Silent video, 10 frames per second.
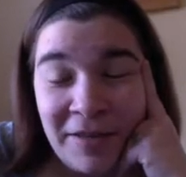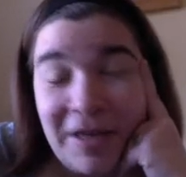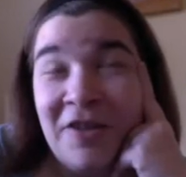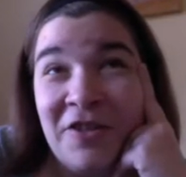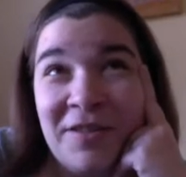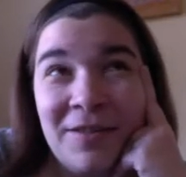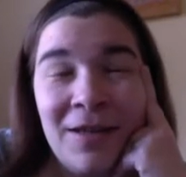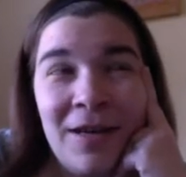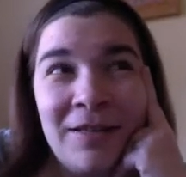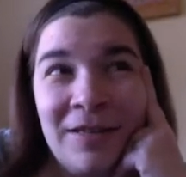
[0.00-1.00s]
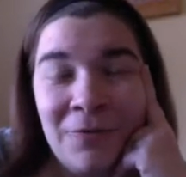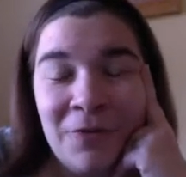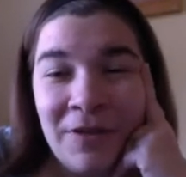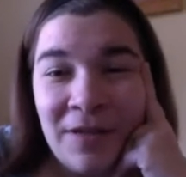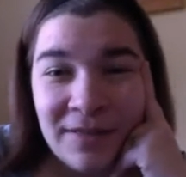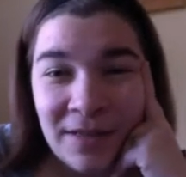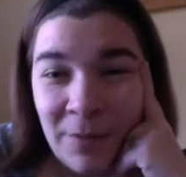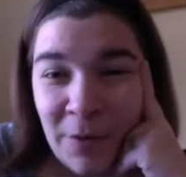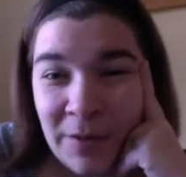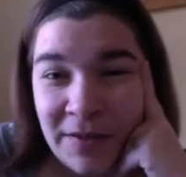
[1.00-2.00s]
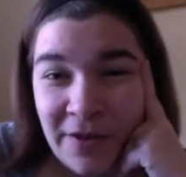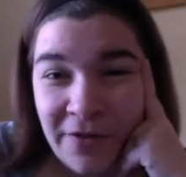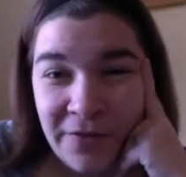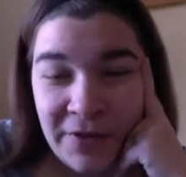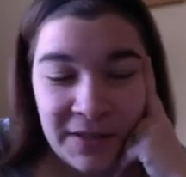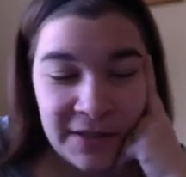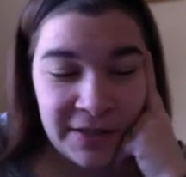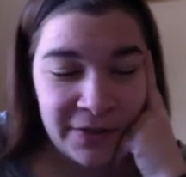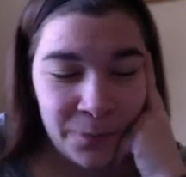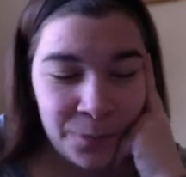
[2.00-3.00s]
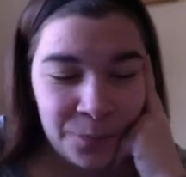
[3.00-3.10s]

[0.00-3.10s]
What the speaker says: Like I didn't realize that about myself until